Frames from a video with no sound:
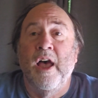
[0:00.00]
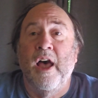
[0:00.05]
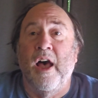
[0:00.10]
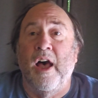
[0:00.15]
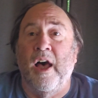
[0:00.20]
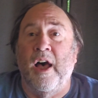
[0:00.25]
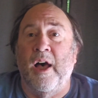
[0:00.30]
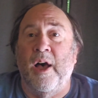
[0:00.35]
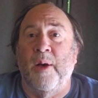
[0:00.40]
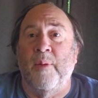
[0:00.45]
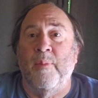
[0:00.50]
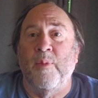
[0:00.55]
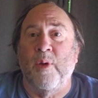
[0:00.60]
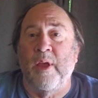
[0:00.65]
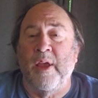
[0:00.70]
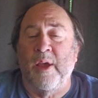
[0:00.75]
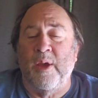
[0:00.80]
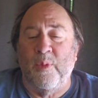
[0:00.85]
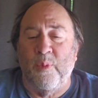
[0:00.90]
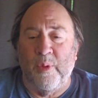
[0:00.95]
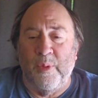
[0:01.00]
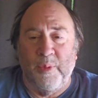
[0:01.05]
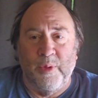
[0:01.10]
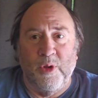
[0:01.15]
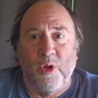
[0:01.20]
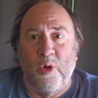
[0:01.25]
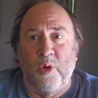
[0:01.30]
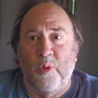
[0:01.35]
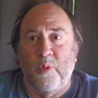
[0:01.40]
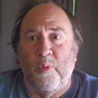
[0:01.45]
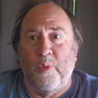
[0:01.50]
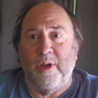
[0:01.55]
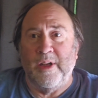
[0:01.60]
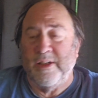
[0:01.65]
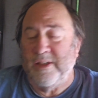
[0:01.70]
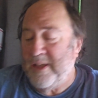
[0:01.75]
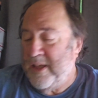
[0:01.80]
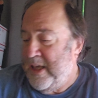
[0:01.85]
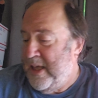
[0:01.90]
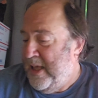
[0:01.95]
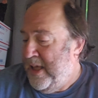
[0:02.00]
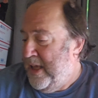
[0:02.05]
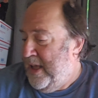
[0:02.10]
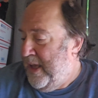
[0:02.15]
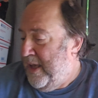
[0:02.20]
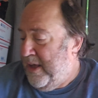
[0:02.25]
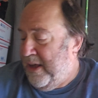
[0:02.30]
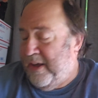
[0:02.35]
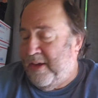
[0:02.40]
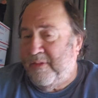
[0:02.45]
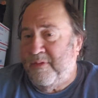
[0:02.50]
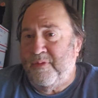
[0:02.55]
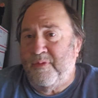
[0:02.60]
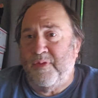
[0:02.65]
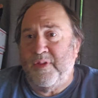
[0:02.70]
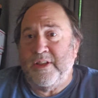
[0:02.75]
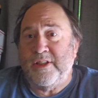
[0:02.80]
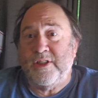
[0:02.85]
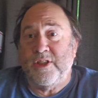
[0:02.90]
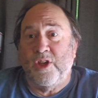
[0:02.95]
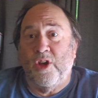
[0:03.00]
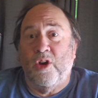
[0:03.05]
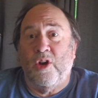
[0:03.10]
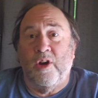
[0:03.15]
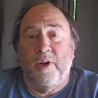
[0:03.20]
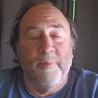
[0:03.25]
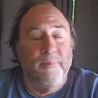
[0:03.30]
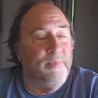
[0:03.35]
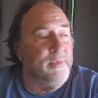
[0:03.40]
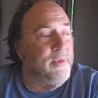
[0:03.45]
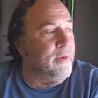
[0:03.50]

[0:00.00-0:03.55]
And we would go and rent a VCR